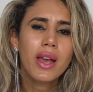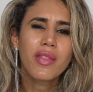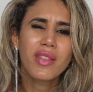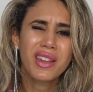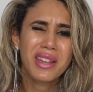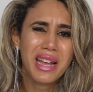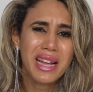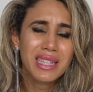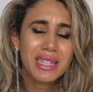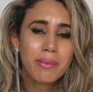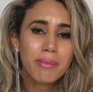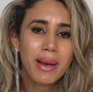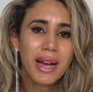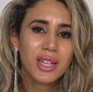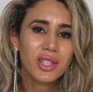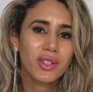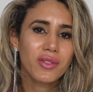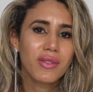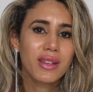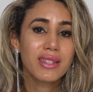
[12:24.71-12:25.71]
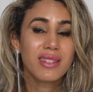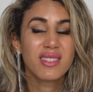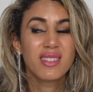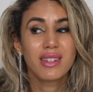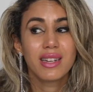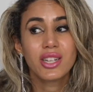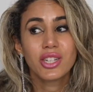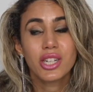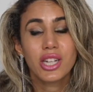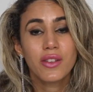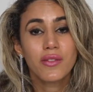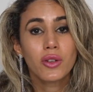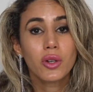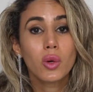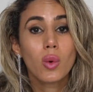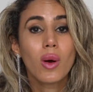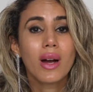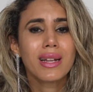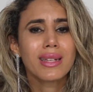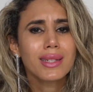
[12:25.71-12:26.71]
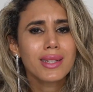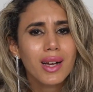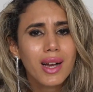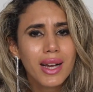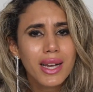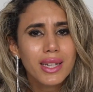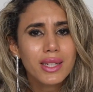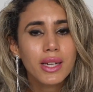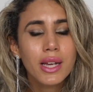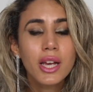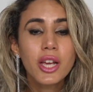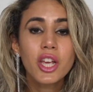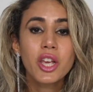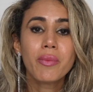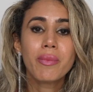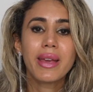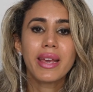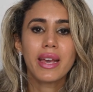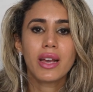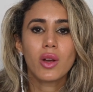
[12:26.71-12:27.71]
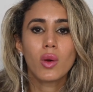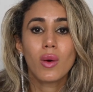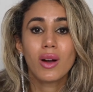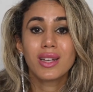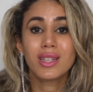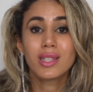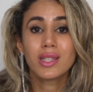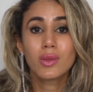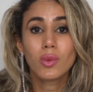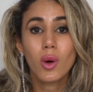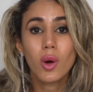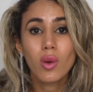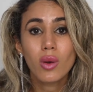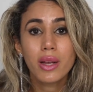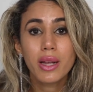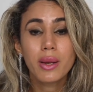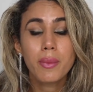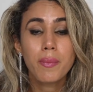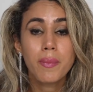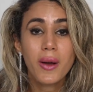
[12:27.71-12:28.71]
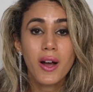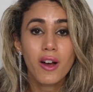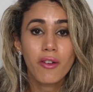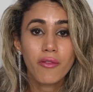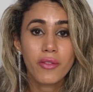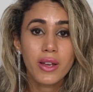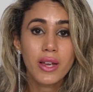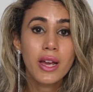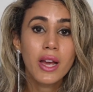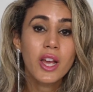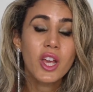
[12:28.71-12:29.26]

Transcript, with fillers: The net impact of this is initially feel quite tired, you may get quite swollen, puffy,